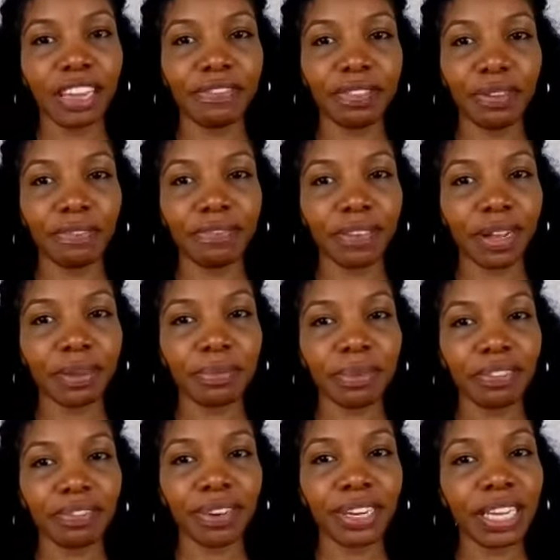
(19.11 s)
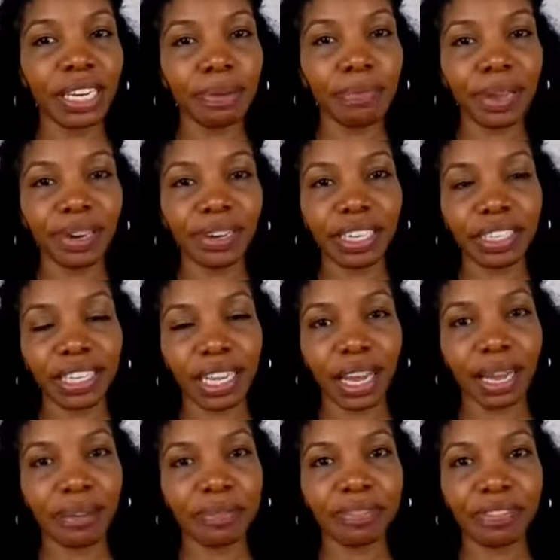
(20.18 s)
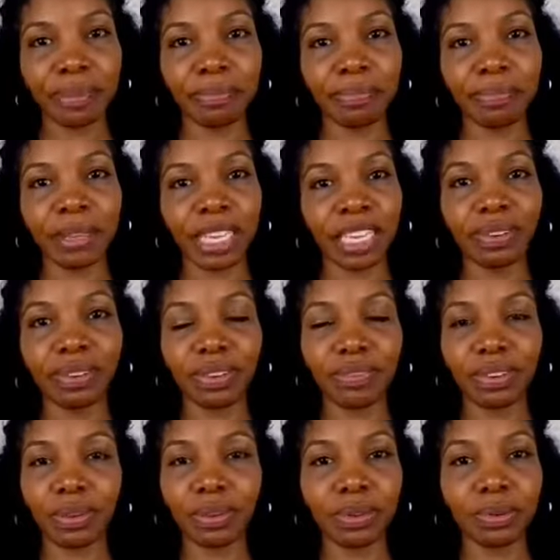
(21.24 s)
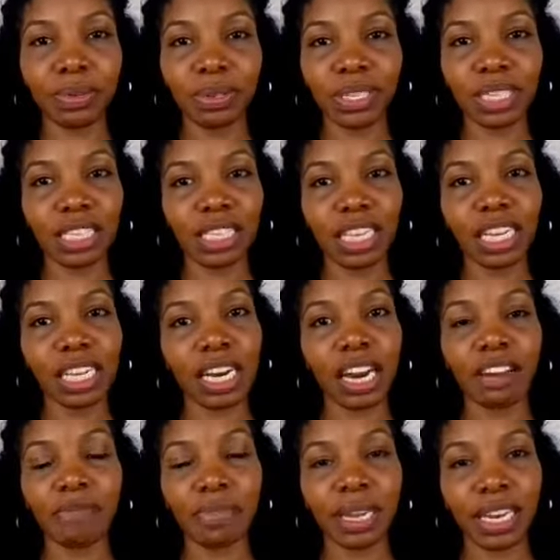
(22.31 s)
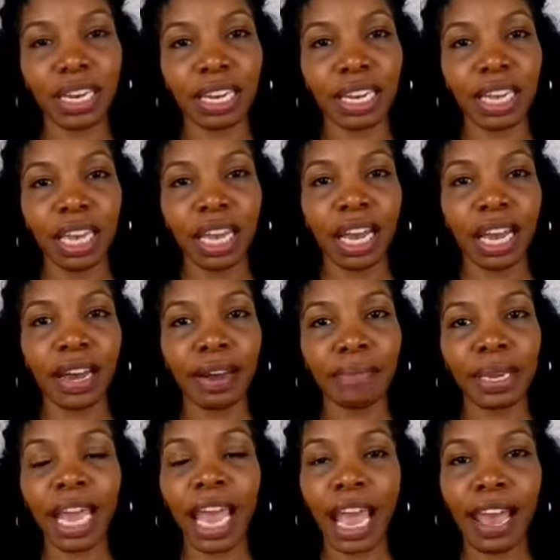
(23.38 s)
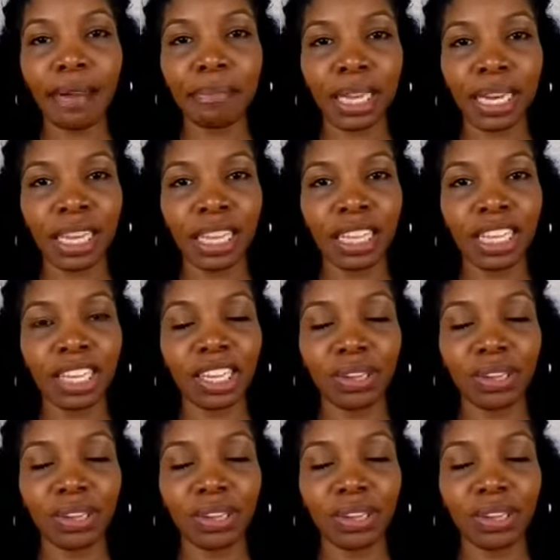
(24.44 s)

If you follow me for any period of time from either of the groups or anything that I've been an admin in,